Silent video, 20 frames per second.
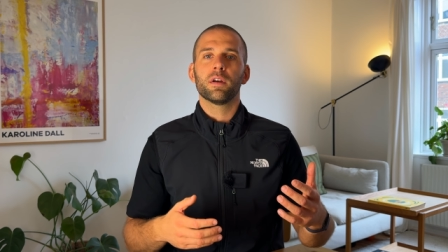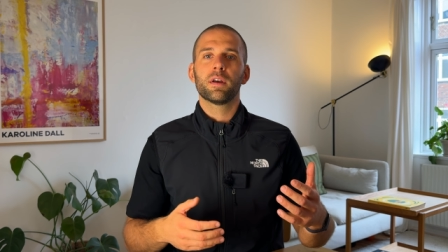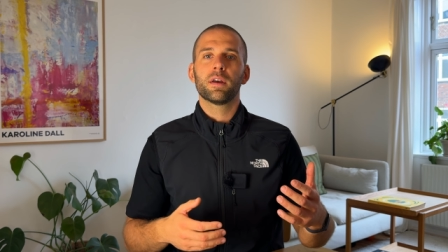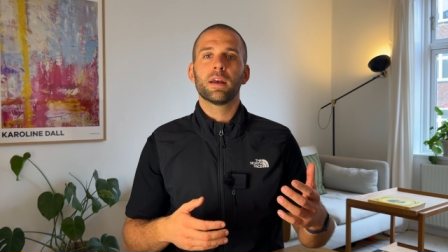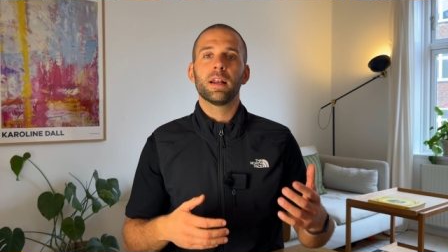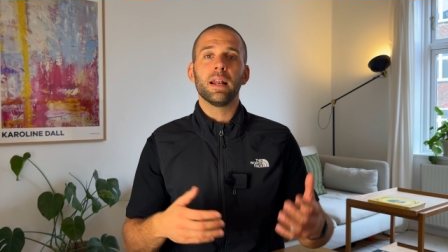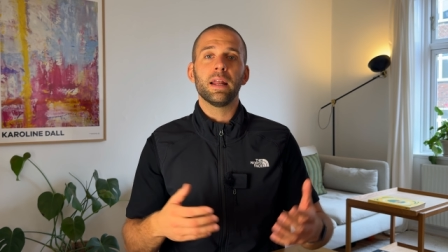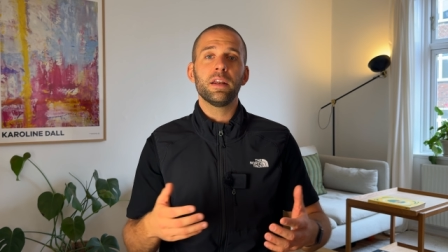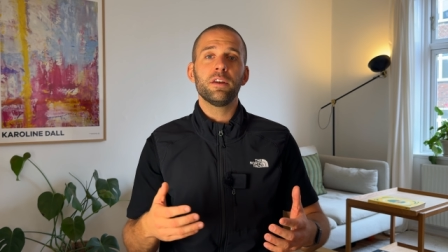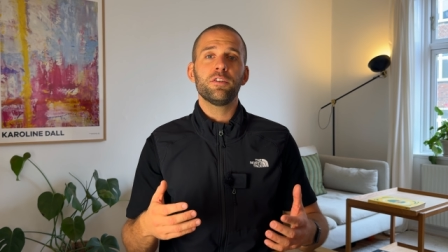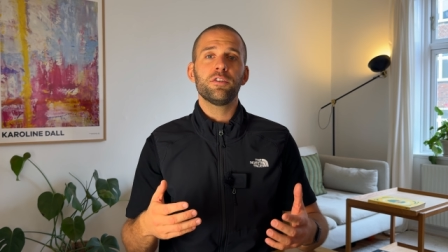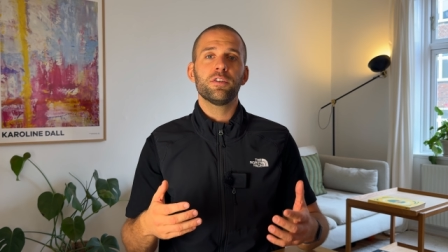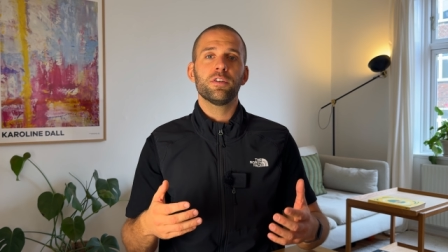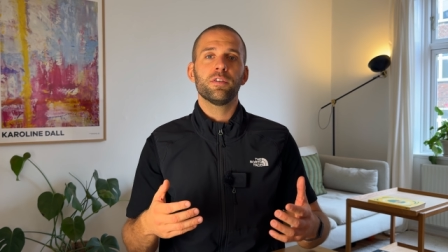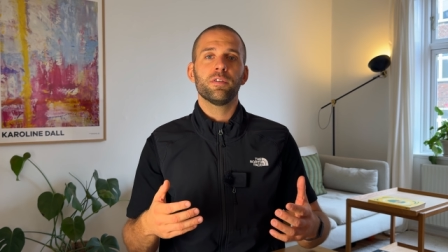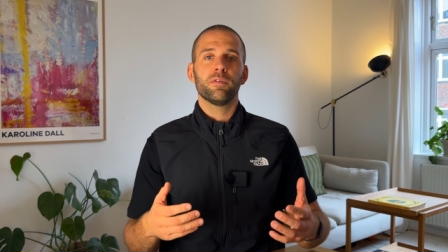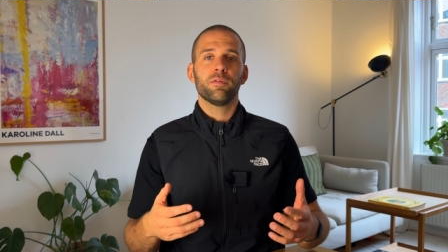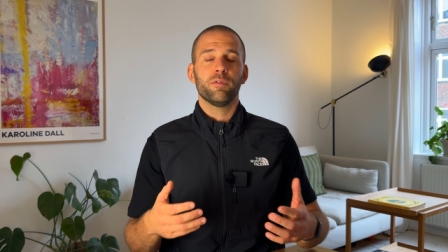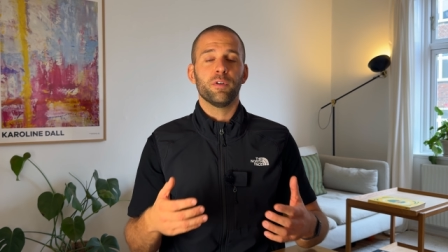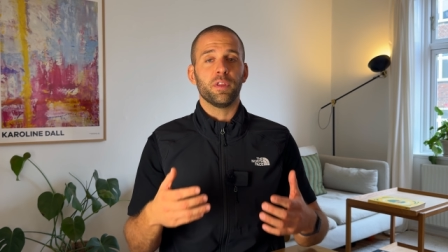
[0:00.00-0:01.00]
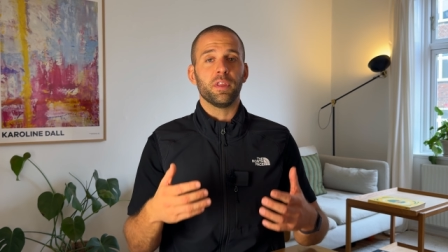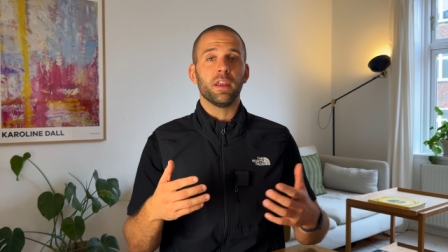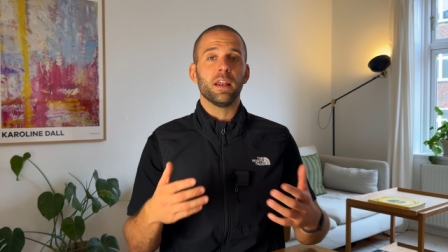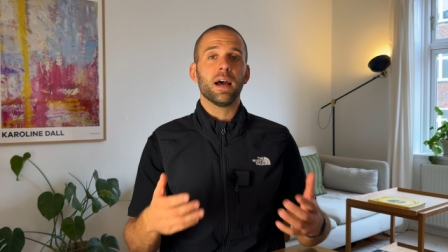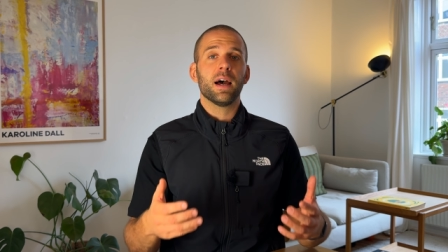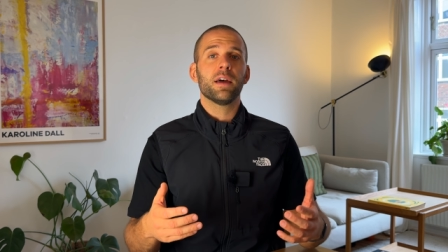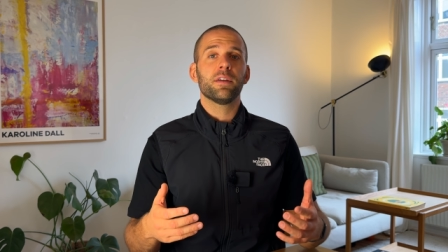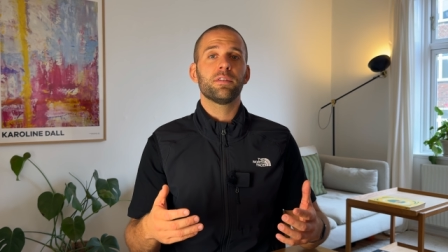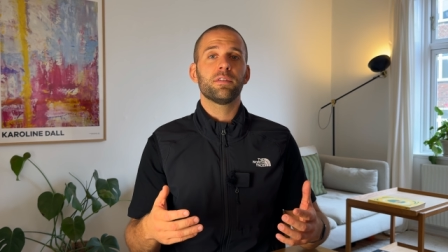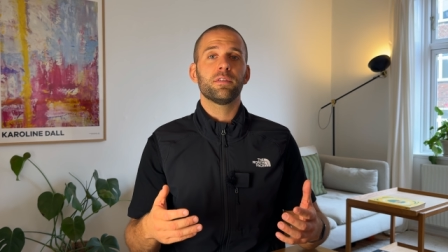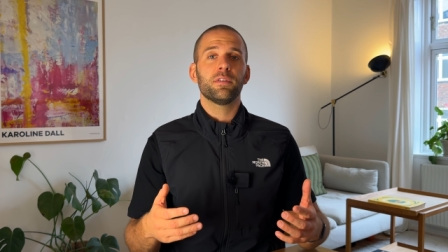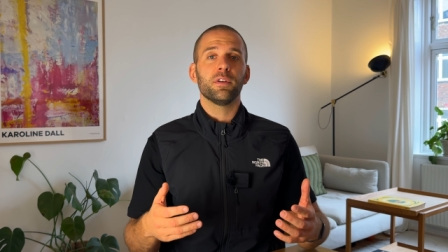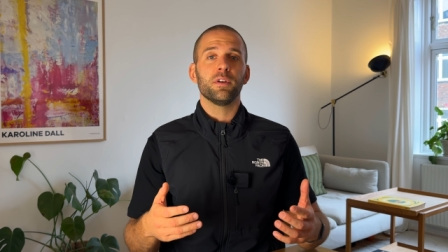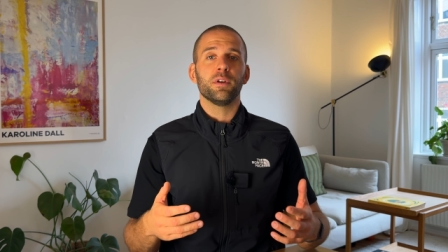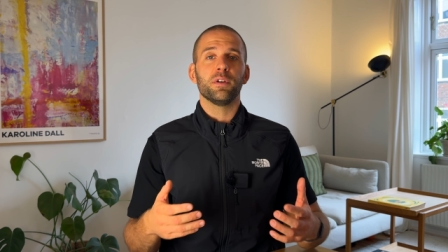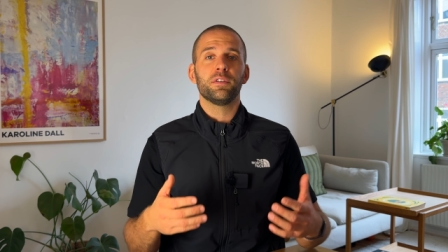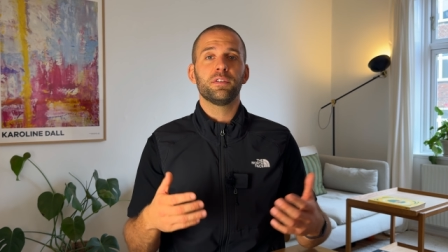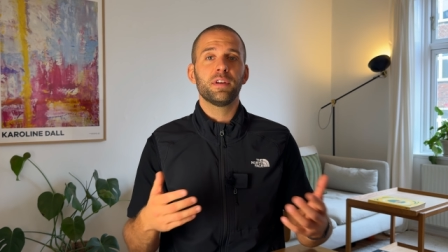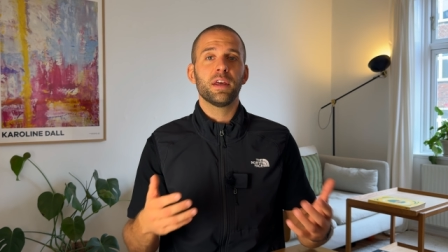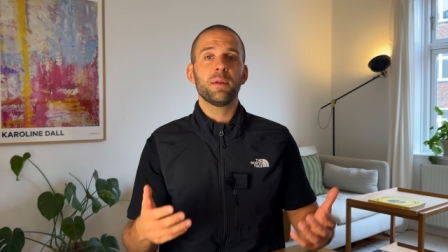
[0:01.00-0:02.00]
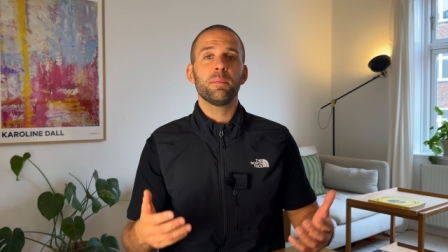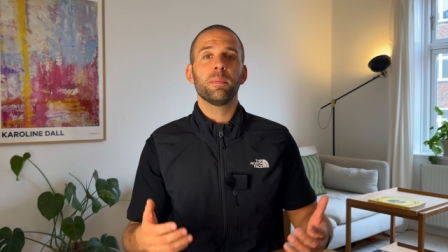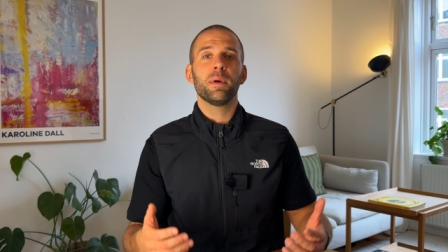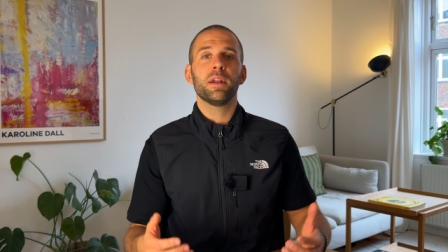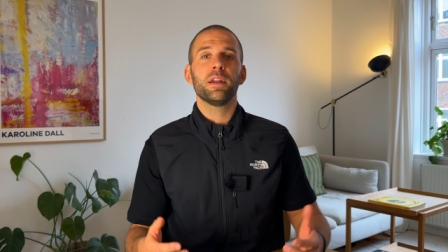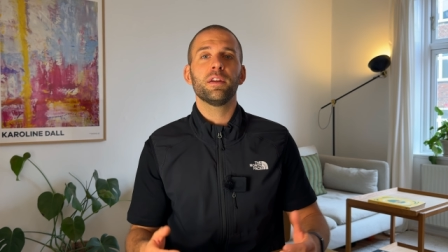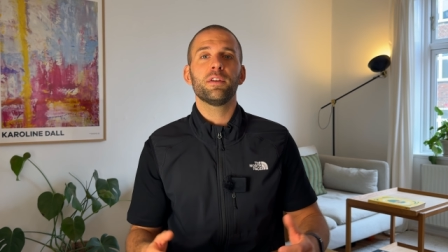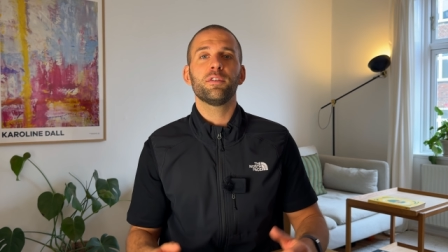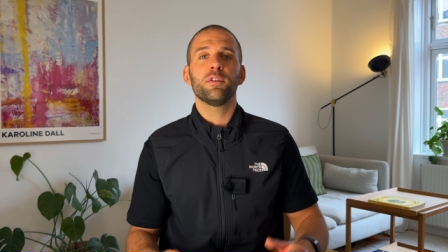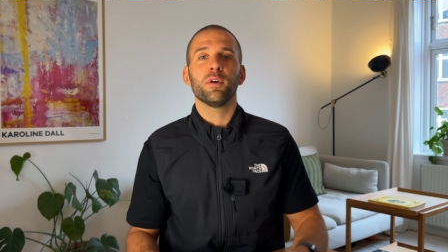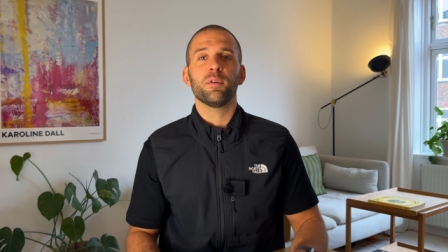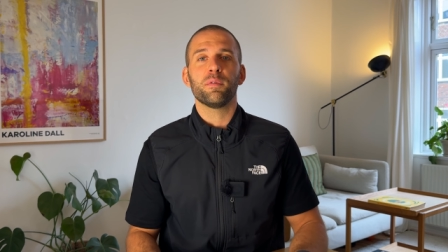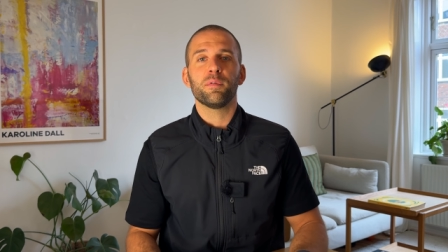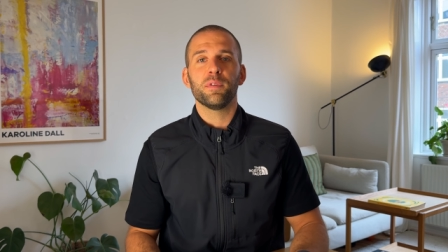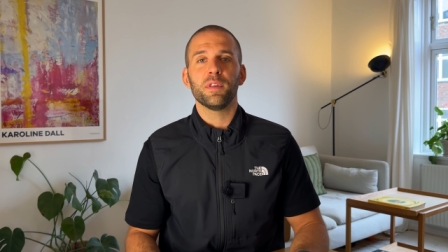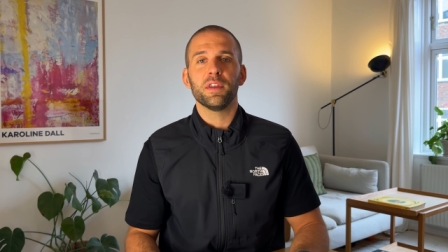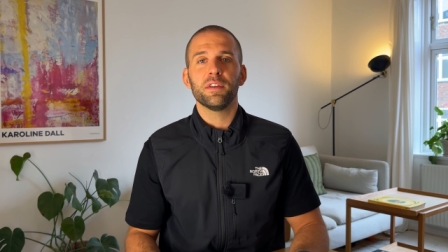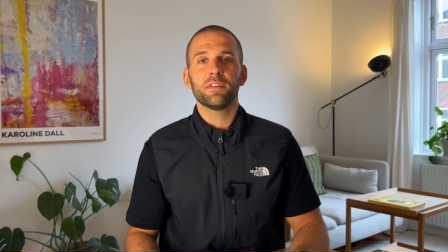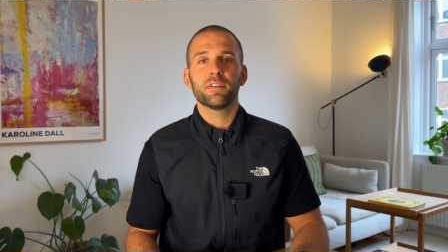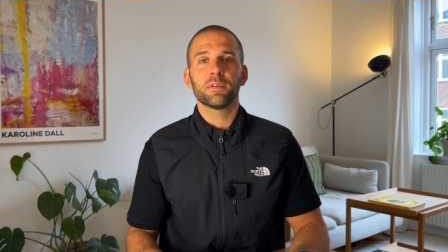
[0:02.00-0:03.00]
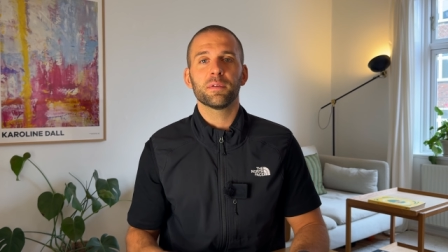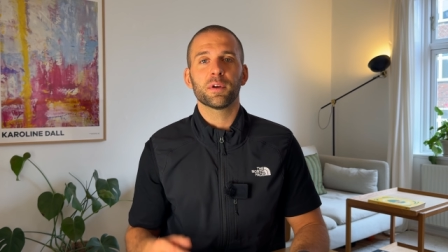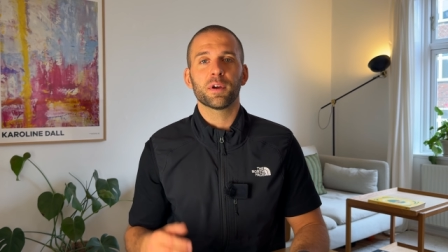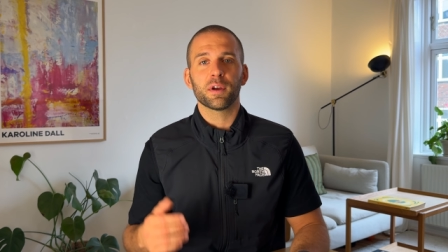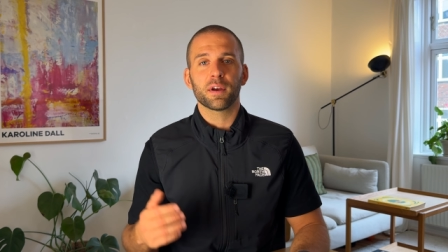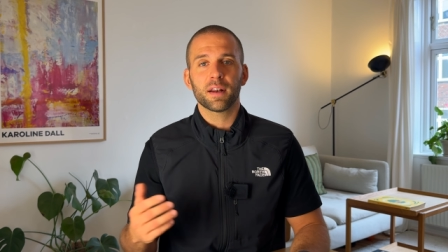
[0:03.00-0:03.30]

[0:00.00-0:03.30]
clinch for the last 10 minutes of this